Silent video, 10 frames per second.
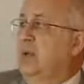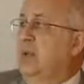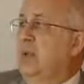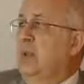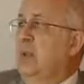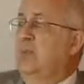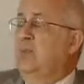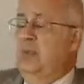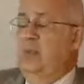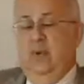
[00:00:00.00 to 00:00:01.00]
with a lot
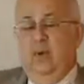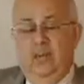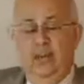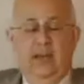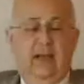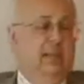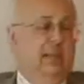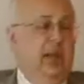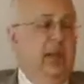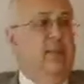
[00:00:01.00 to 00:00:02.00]
of people, oh my God, you
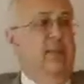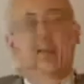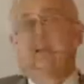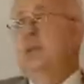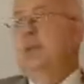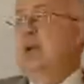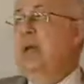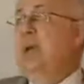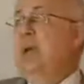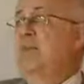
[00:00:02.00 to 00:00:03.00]
know, I'm on Facebook
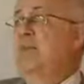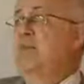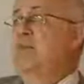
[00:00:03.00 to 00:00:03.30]
and I have